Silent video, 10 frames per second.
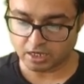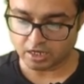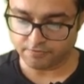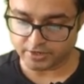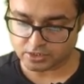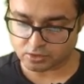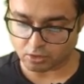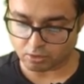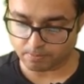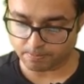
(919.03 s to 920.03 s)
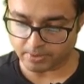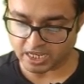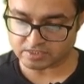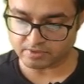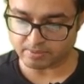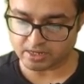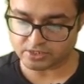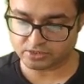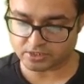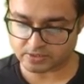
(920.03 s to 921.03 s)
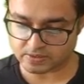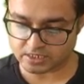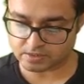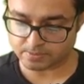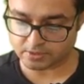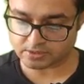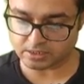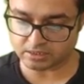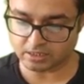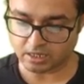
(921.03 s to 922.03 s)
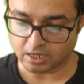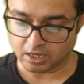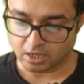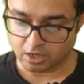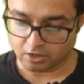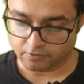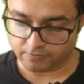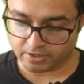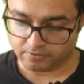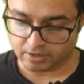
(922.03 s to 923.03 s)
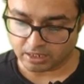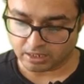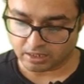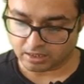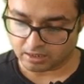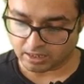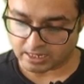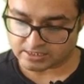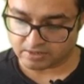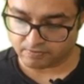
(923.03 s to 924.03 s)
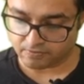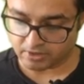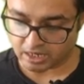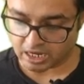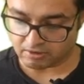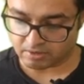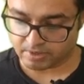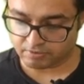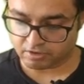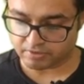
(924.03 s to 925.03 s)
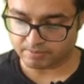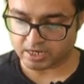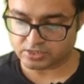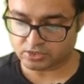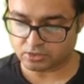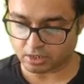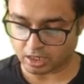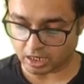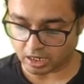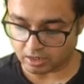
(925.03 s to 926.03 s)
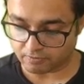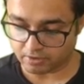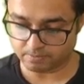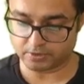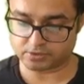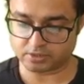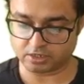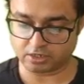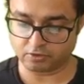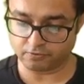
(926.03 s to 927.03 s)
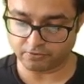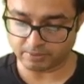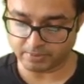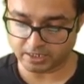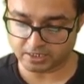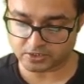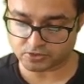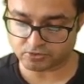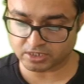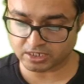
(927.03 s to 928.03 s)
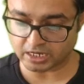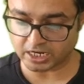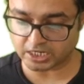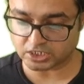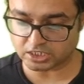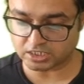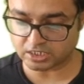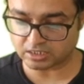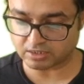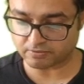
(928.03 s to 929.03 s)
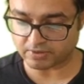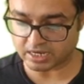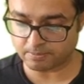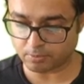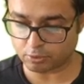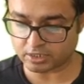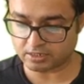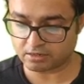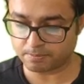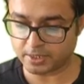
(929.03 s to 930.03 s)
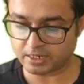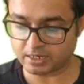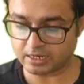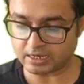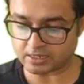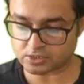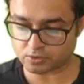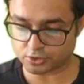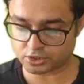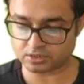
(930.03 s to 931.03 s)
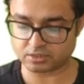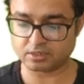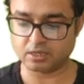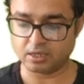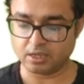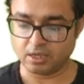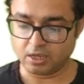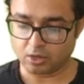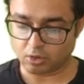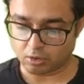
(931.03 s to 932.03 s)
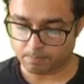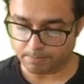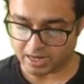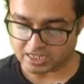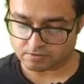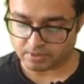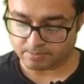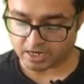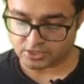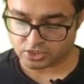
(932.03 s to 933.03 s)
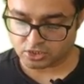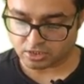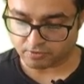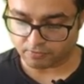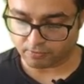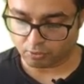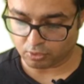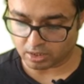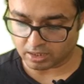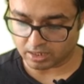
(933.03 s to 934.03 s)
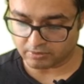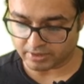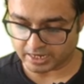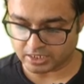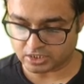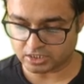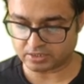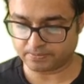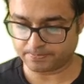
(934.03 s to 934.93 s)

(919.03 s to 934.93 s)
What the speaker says: If it is complex febrile seizure, 6%, fever less than 1 hour before febrile seizure, 11%. Family history, 18. Very important. Repeatedly asked question. Complex febrile seizure, focal variety,